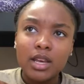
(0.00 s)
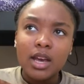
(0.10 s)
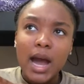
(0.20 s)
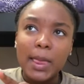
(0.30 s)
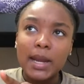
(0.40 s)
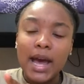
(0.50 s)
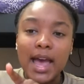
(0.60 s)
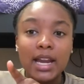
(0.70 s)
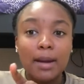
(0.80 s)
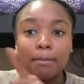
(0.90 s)
and then I
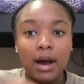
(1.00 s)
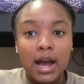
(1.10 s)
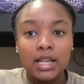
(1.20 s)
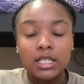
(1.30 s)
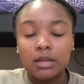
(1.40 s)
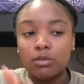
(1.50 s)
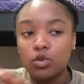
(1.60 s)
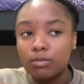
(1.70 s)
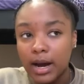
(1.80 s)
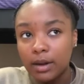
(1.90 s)
end up buying some
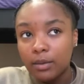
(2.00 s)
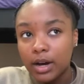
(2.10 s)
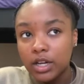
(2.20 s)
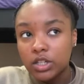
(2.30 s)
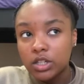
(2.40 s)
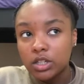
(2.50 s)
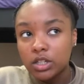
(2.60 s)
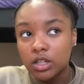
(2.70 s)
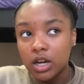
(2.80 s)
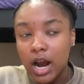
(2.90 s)
new body wash,
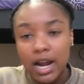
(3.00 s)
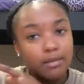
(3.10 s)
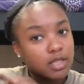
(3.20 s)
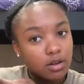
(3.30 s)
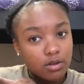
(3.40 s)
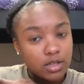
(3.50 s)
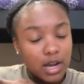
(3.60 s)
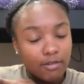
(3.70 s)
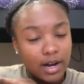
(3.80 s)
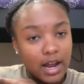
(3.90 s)
and I'm still using
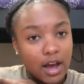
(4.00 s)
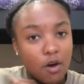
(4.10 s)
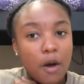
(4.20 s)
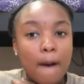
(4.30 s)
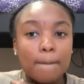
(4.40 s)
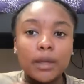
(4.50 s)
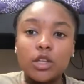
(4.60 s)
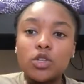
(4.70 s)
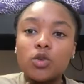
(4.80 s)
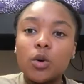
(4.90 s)
that right now. But the
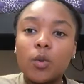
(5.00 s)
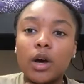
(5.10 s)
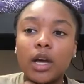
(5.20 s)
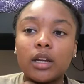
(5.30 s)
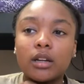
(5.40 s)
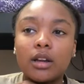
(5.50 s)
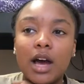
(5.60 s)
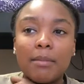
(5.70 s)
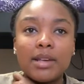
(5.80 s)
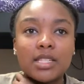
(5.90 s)
2-in-1,
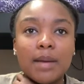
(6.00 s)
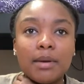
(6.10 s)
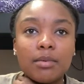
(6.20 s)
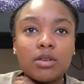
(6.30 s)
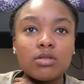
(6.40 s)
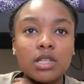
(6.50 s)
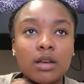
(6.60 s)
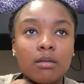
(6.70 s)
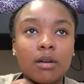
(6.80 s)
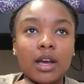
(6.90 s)
I mean, some people used
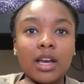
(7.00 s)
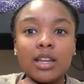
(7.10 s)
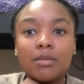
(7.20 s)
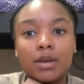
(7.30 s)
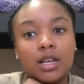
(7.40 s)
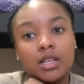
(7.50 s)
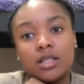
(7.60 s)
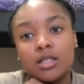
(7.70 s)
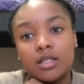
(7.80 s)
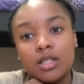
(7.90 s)
it. It
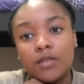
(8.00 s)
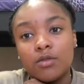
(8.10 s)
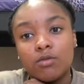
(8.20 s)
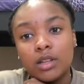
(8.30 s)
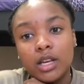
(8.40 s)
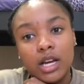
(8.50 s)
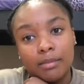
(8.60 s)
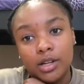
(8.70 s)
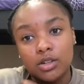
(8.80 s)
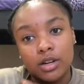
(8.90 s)
depends if you really care
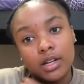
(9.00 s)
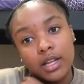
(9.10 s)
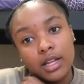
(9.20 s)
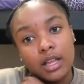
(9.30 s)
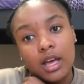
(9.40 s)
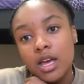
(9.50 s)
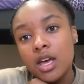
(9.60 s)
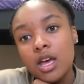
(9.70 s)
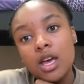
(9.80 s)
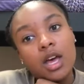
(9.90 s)
about your hair like that.
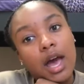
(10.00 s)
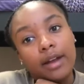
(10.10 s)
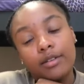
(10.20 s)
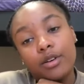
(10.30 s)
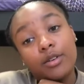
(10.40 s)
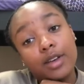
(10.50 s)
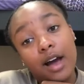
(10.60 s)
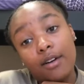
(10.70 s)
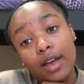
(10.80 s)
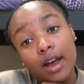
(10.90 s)
I don't know
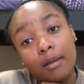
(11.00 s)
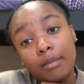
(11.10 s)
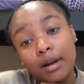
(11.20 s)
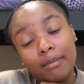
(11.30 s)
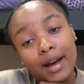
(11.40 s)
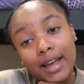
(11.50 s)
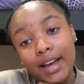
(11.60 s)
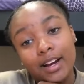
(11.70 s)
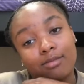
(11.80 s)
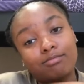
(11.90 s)
y'all hair, but my
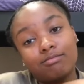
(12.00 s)
hair